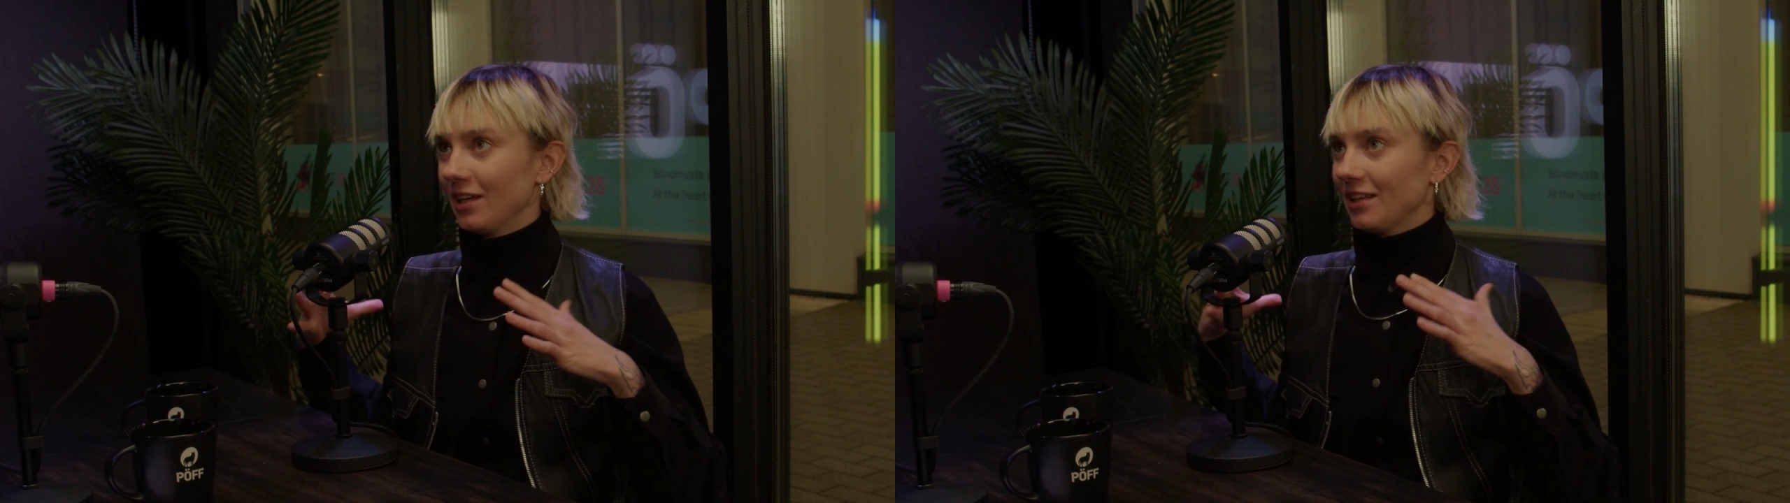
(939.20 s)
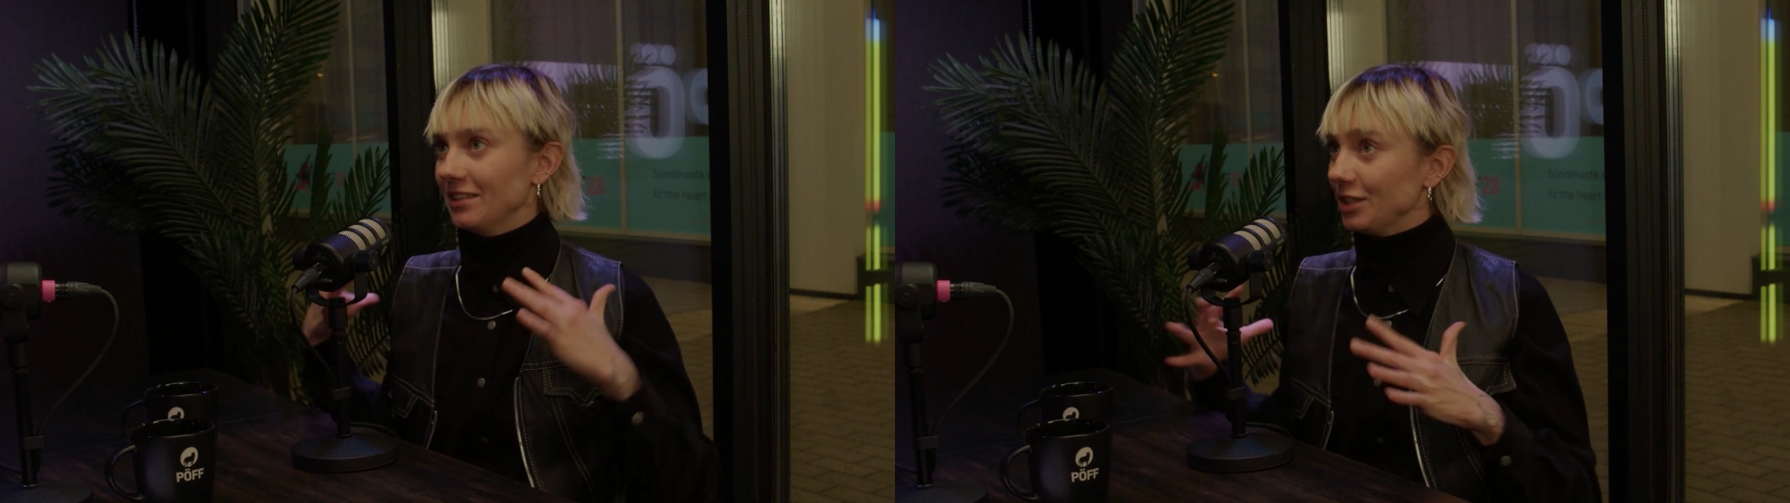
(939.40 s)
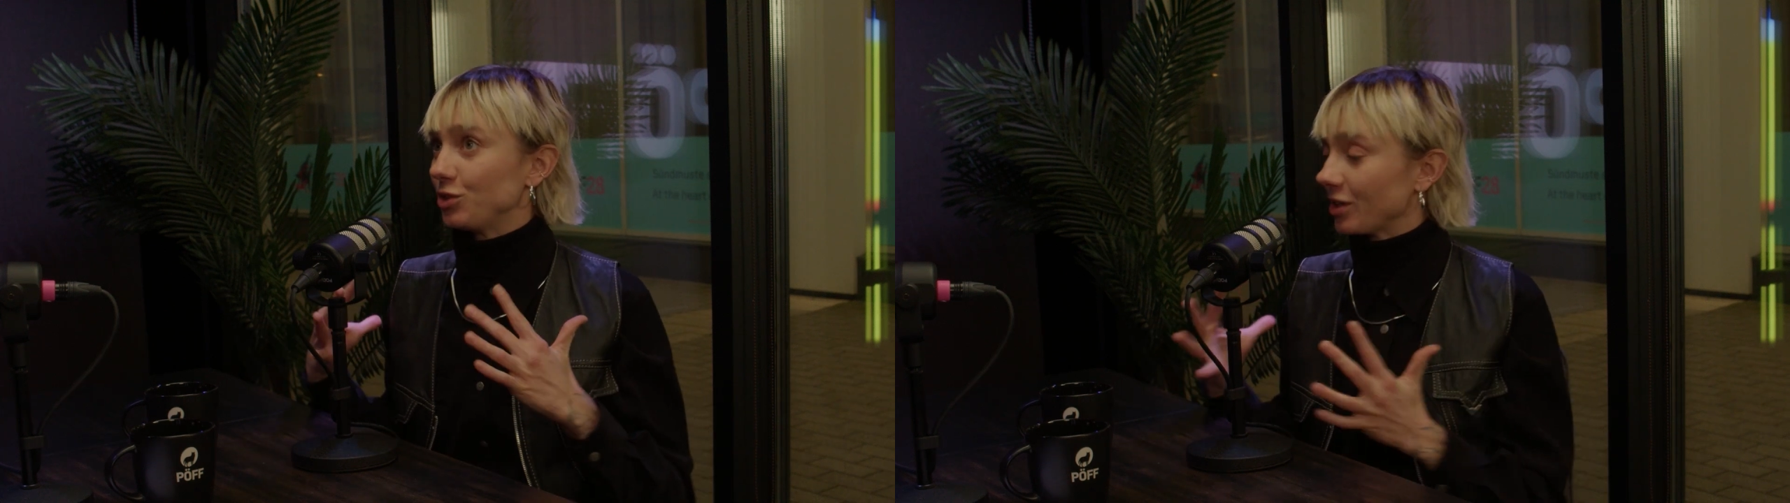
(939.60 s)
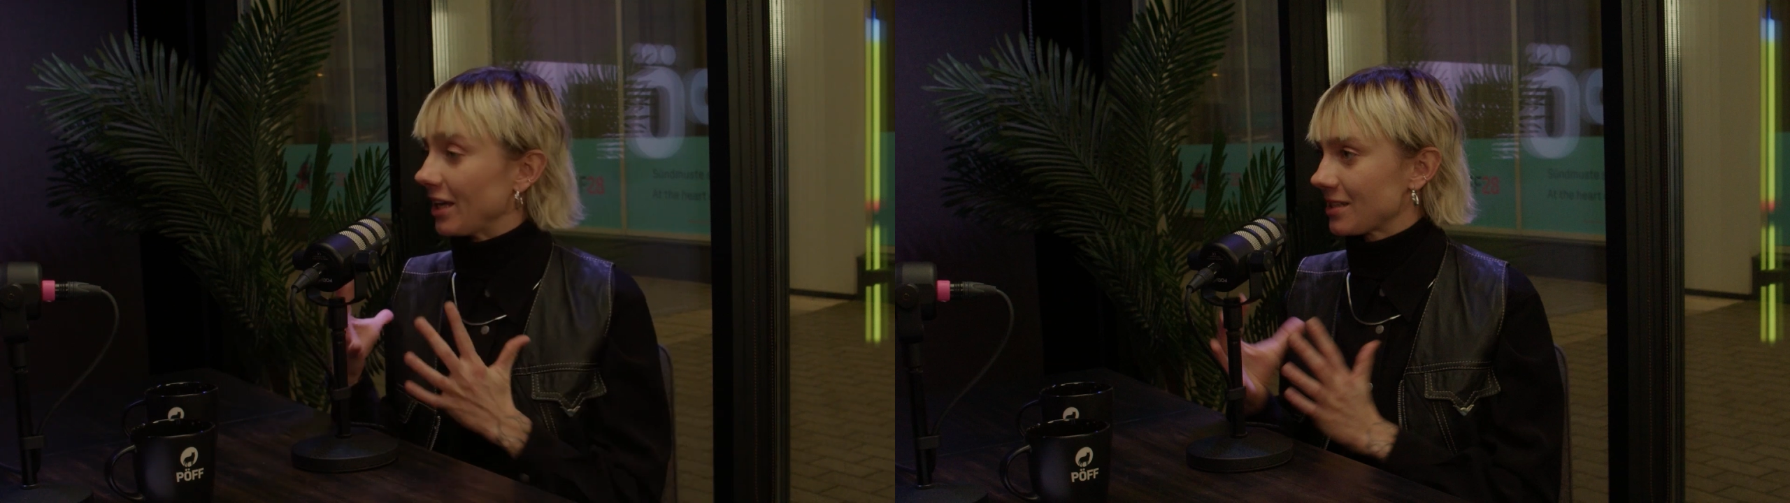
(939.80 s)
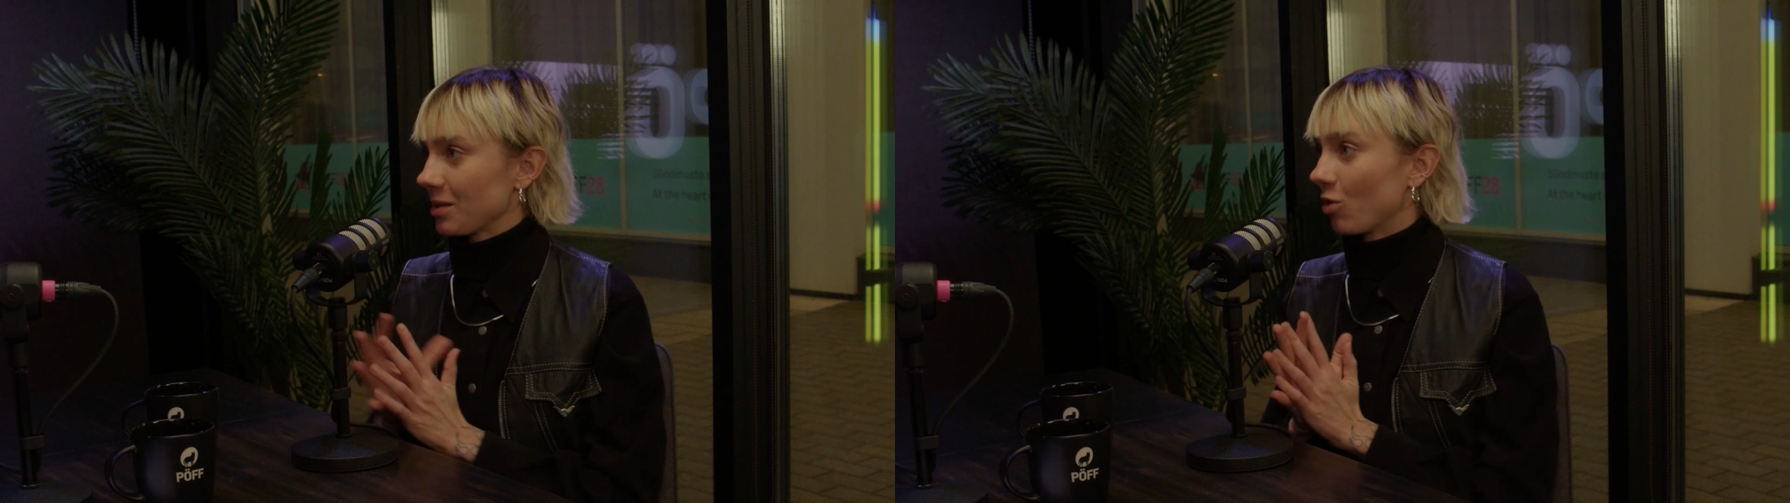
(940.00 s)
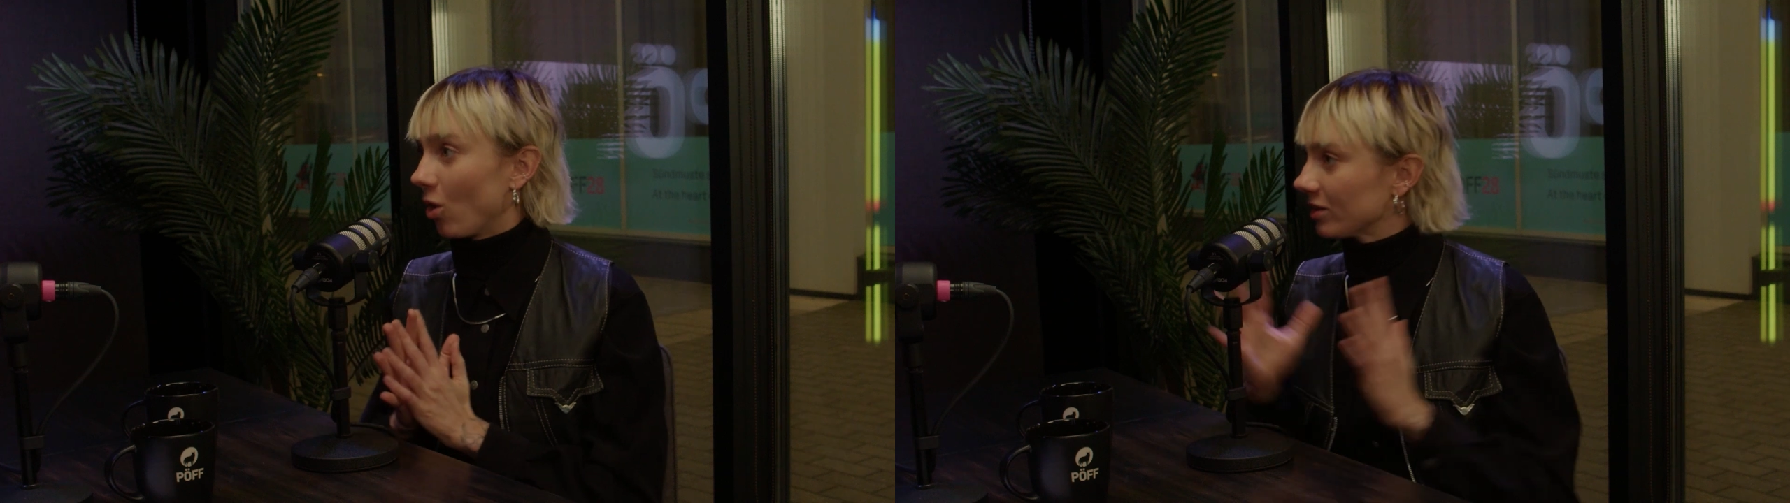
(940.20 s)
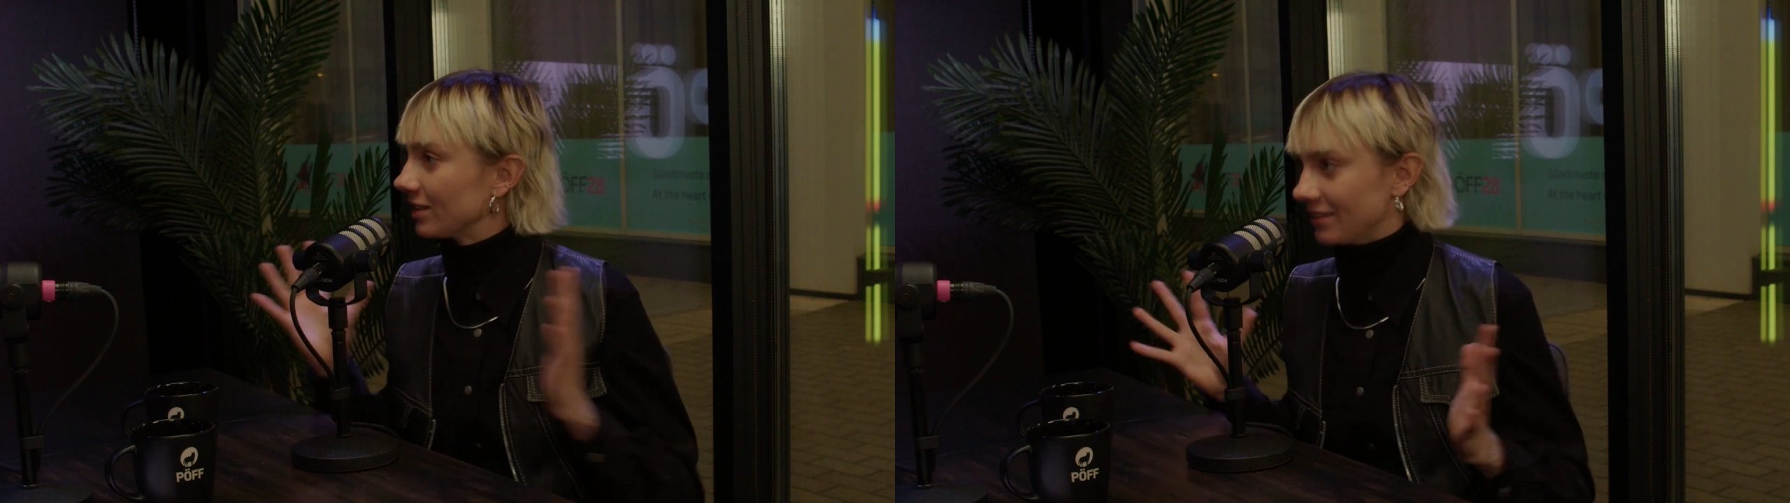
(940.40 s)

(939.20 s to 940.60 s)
need to get some golden